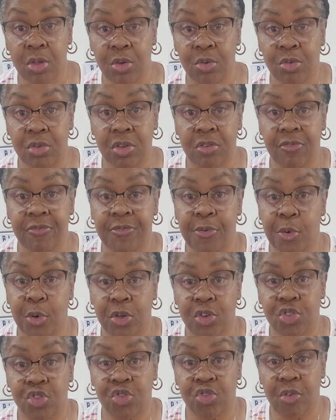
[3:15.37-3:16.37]
use it for
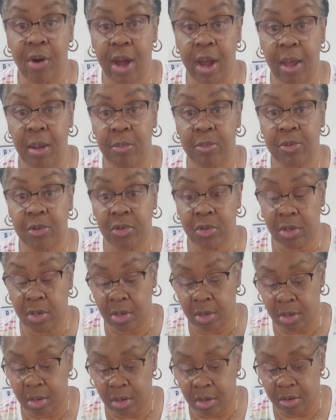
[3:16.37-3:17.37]
straps
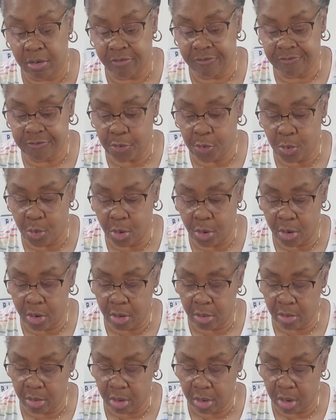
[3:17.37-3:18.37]

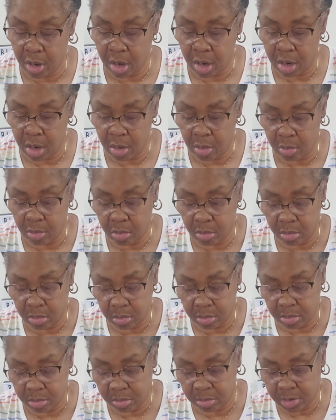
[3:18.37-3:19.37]
for
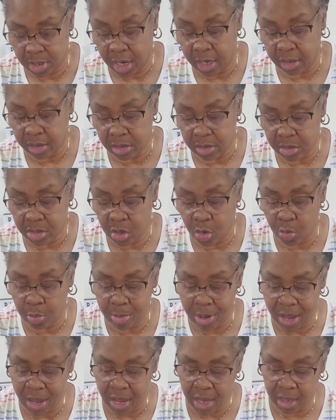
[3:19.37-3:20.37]
like tote
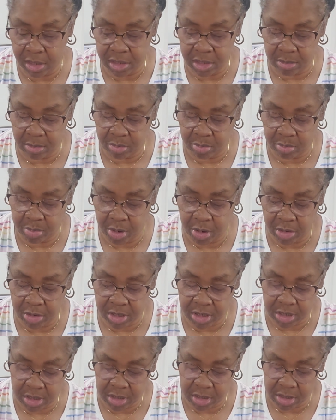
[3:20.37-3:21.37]
bags and
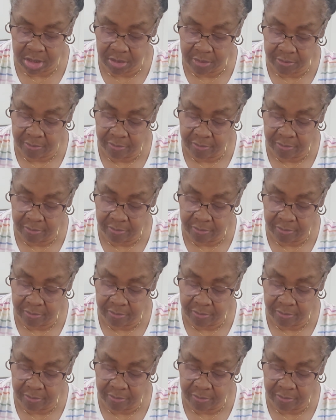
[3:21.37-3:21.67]
purses.